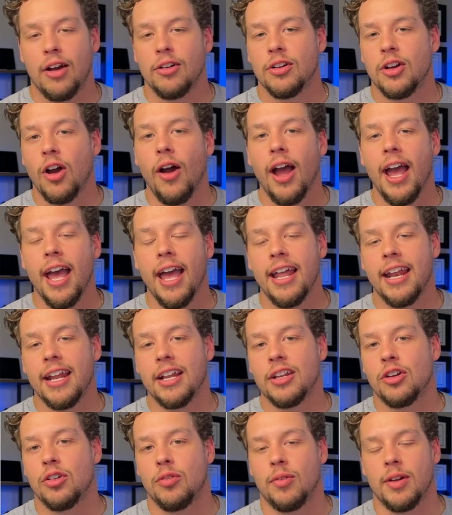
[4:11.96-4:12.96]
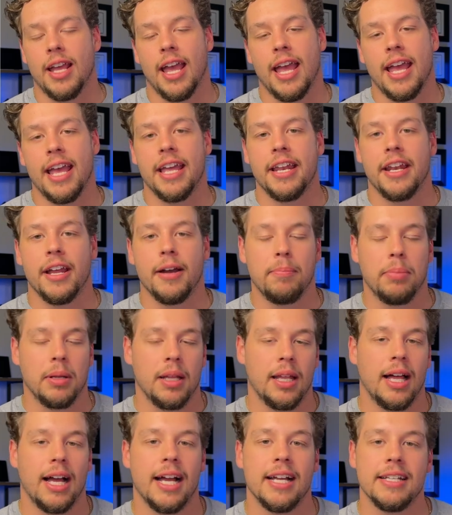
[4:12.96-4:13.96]
go ahead and create an
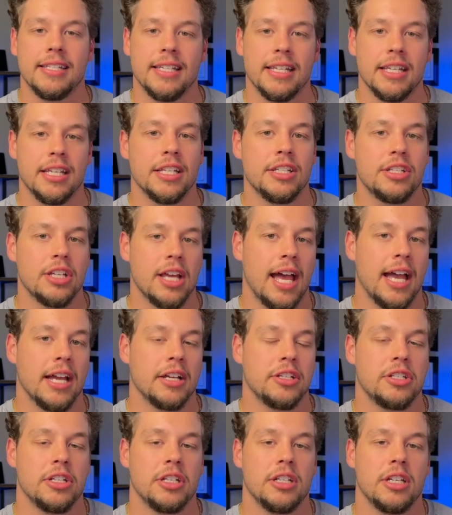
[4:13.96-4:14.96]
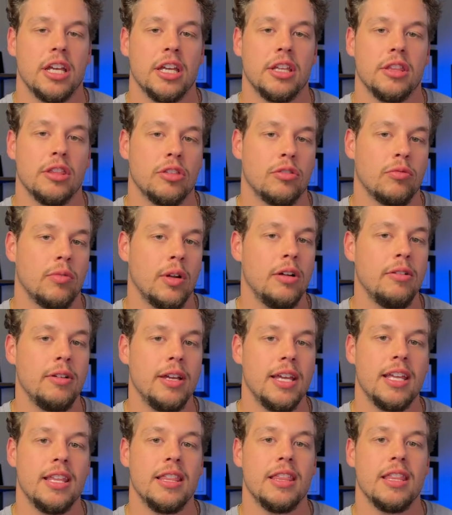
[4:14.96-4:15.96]
apply to each action and throw
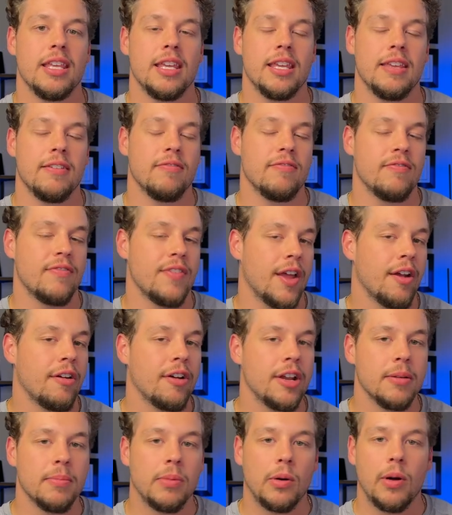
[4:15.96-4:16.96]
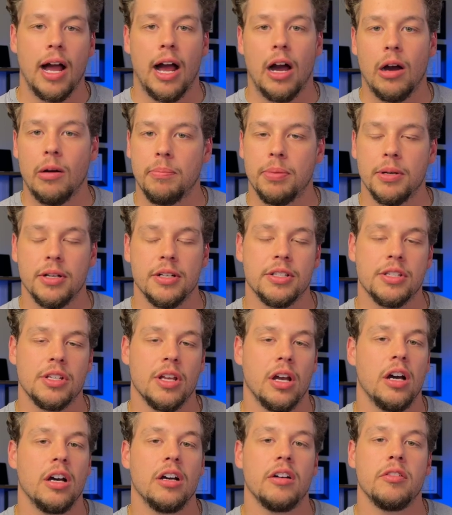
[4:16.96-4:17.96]
in the variable outputs
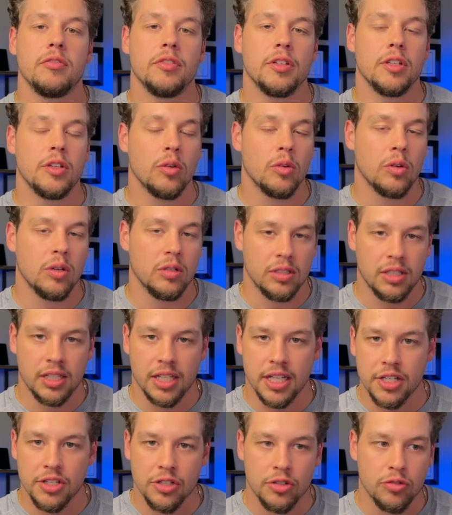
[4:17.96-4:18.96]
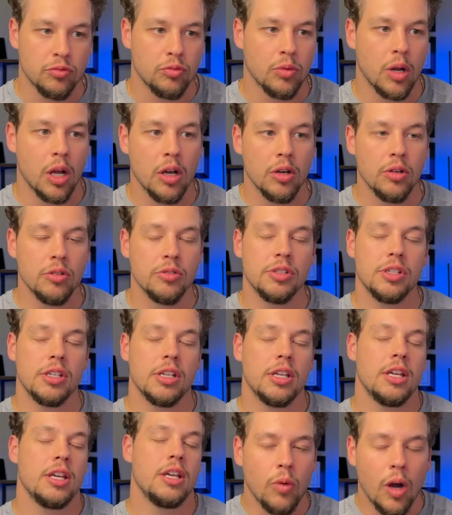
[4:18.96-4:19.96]
of your list rows.
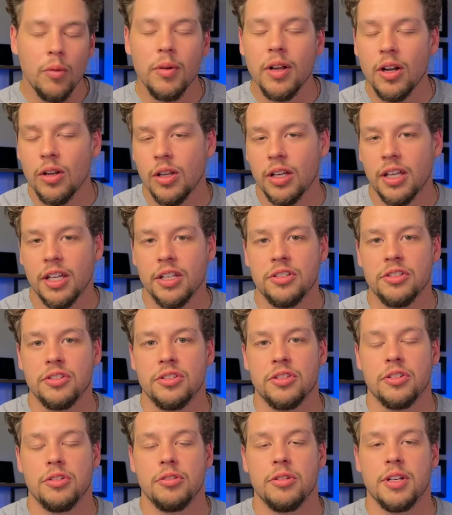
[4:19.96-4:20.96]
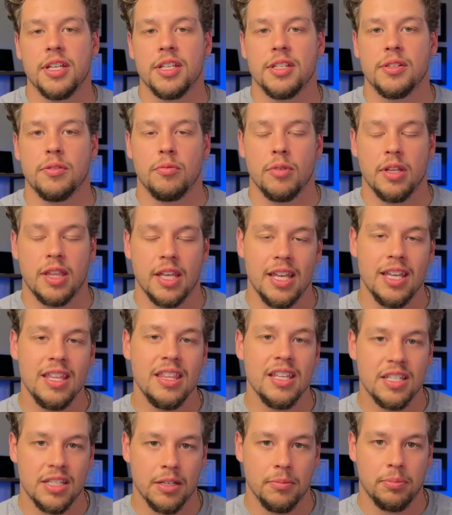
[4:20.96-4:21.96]
What we are looking to do is within
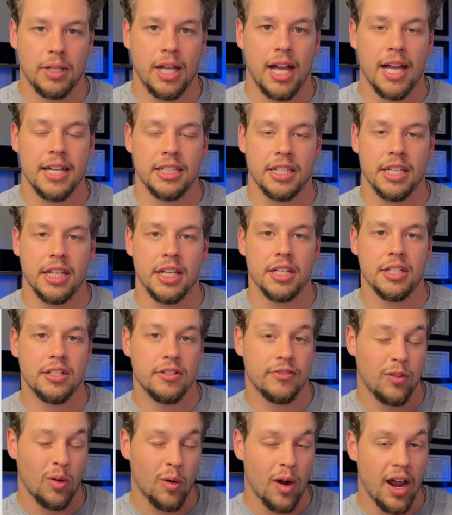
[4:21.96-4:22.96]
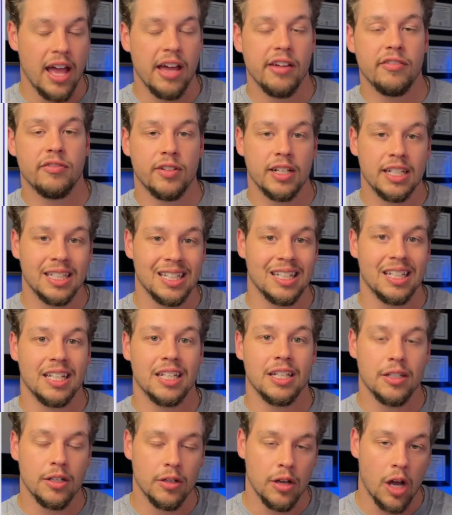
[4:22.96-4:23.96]
this apply to each, for every
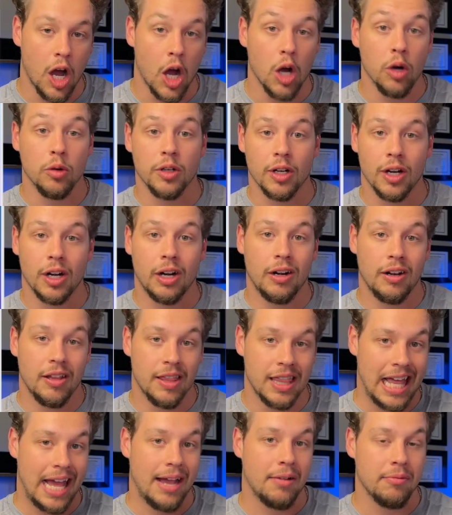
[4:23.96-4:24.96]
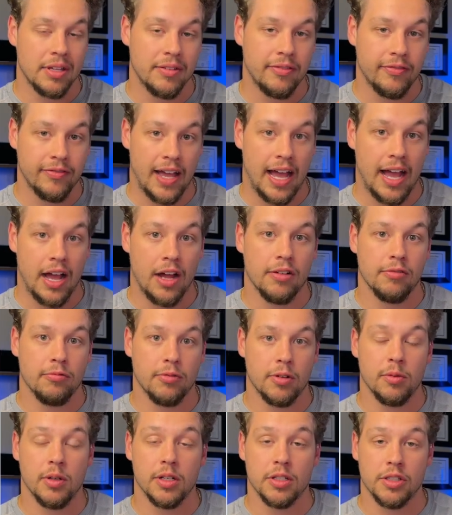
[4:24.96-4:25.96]
lead owner that we found, we
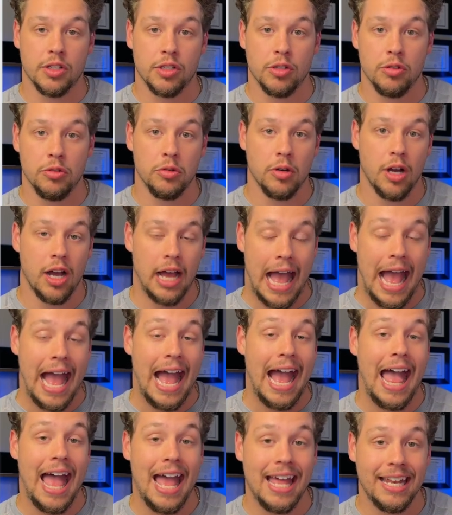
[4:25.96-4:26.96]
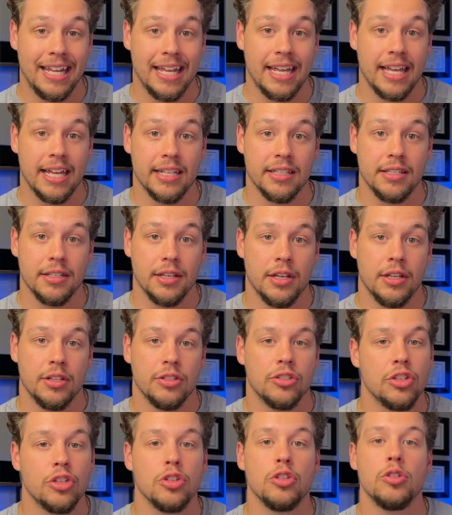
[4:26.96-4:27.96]
want to add it
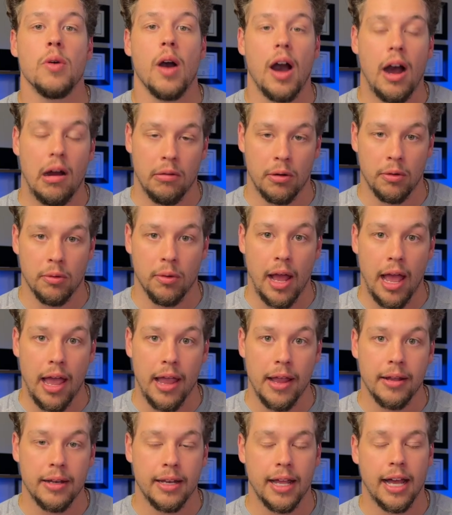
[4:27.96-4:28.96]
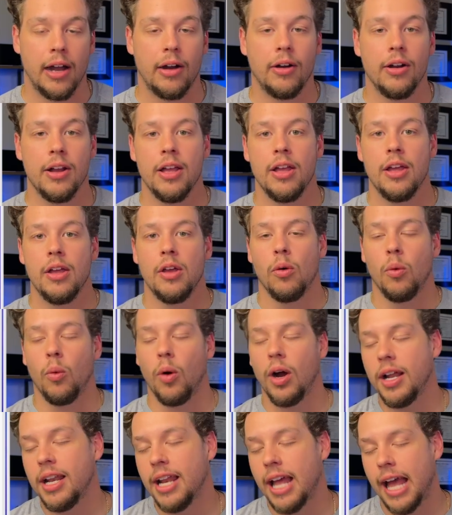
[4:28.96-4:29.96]
to our array. Now,
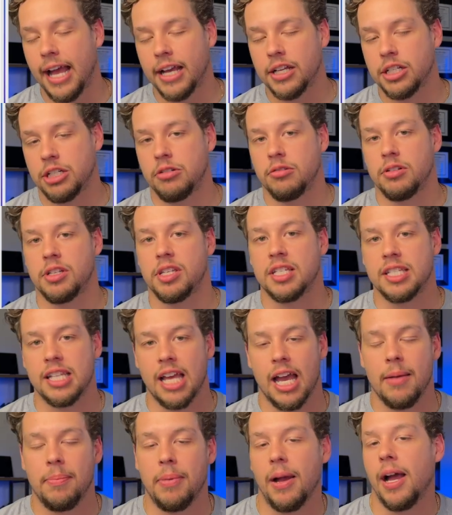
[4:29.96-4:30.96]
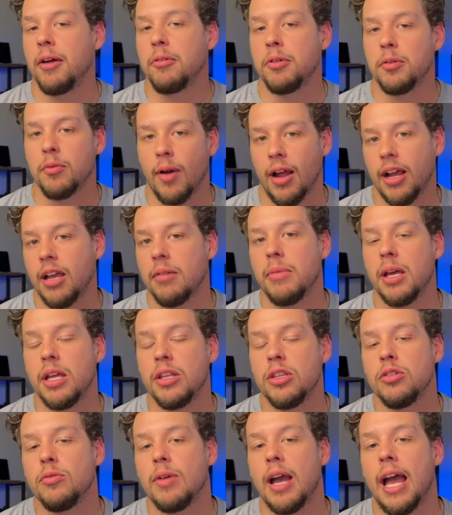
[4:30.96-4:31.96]
one extra step I would recommend
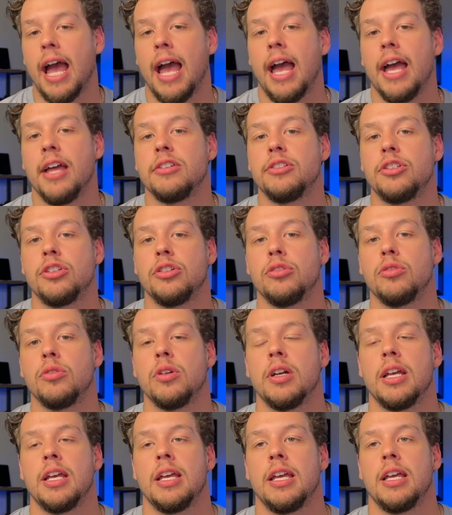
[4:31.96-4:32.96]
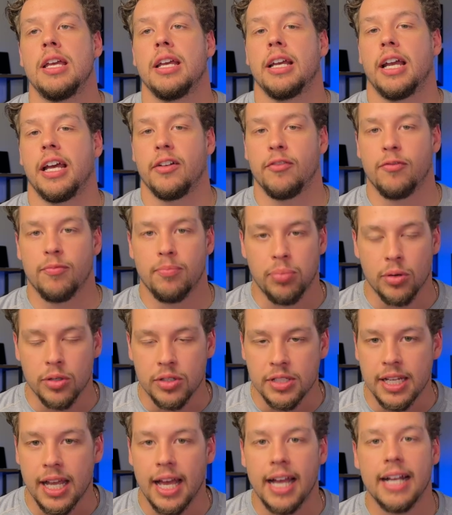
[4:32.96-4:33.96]
you add to kind of
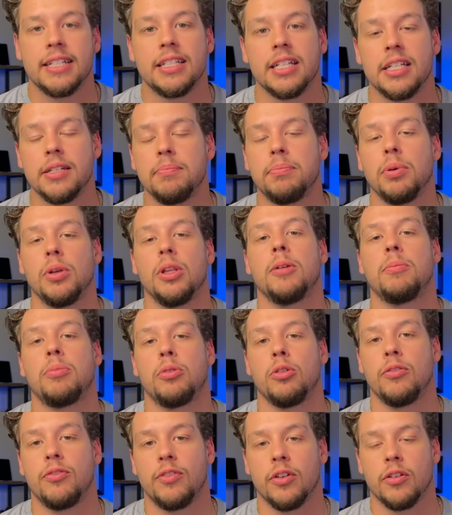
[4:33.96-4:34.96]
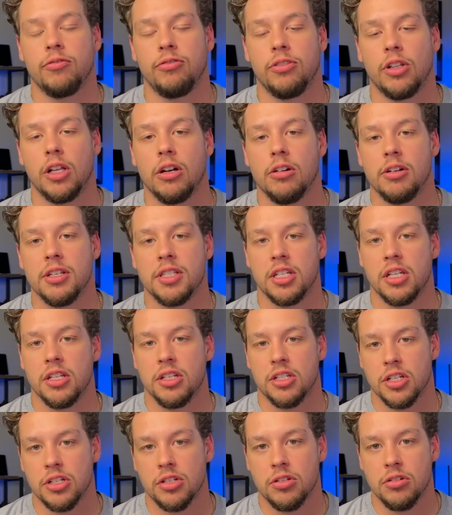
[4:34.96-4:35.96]
protect and bulletproof your flow is an
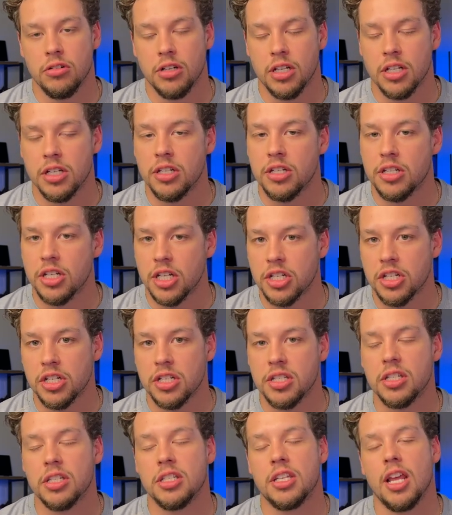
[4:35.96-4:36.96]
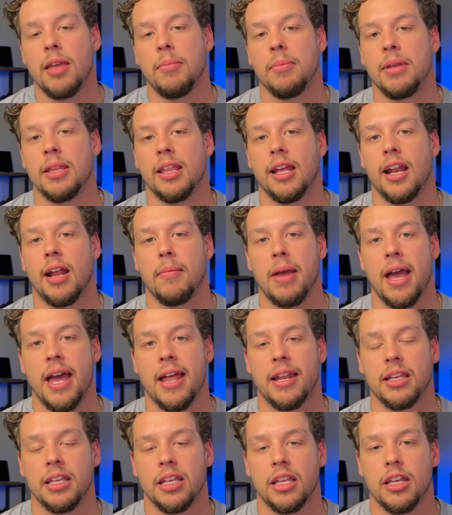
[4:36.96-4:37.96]
additional condition statement that I'm
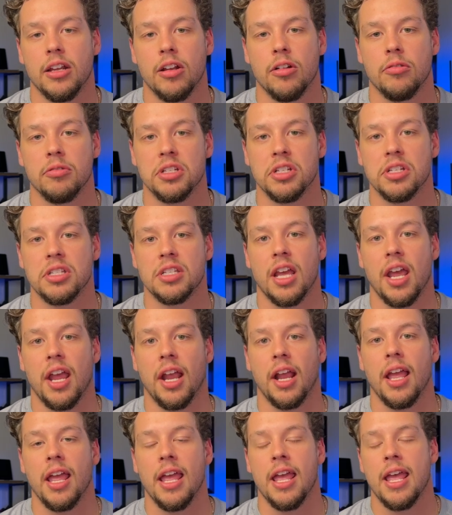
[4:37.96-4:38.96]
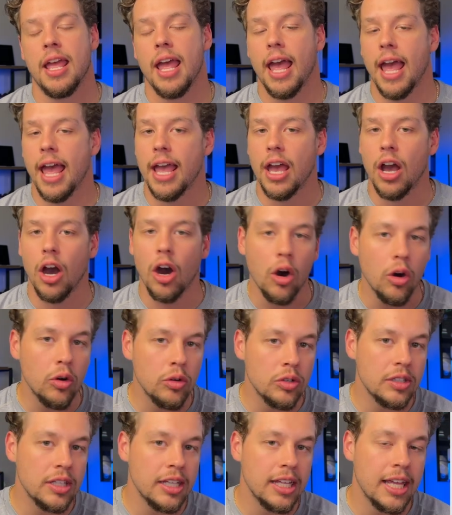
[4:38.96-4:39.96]
adding here, which is saying, hey,
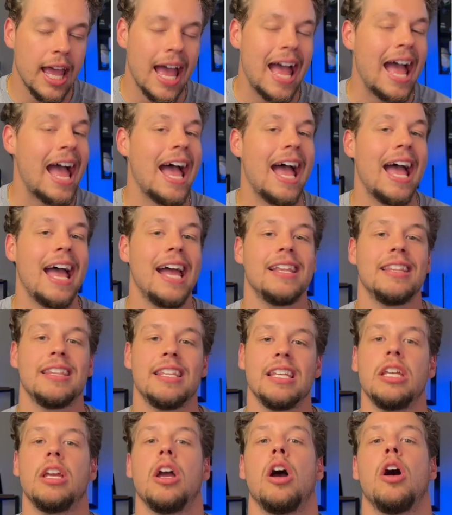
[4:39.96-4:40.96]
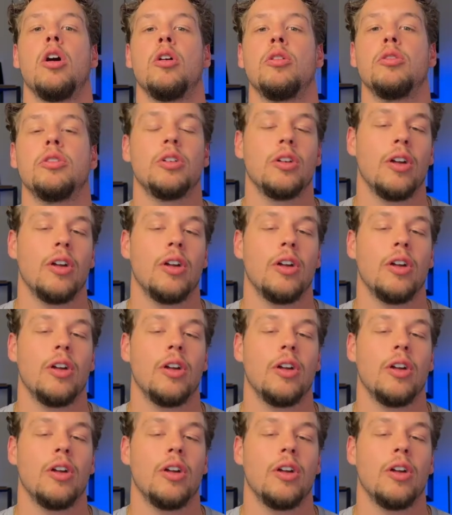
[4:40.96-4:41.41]
only add the owner